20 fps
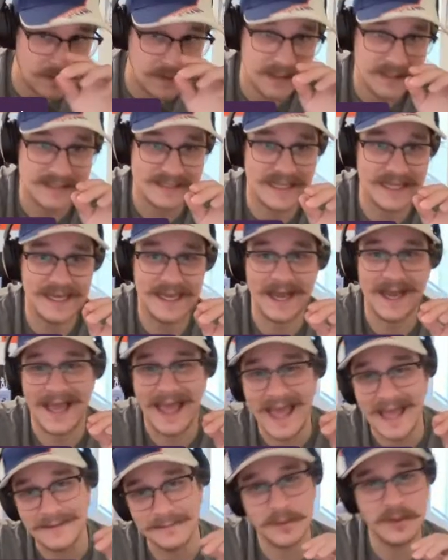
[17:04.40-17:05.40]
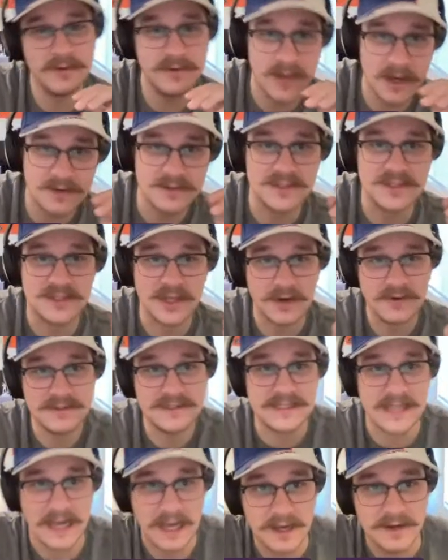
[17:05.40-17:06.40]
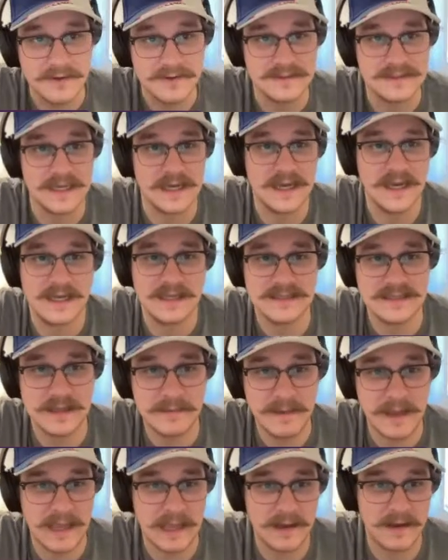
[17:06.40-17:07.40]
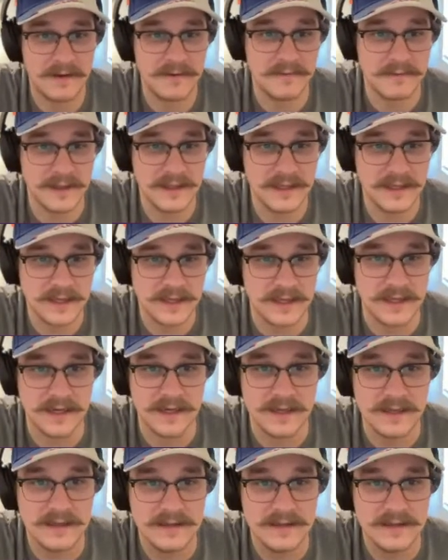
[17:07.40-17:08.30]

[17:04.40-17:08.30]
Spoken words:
Because they got Edmundo Sosa, who's somehow really good.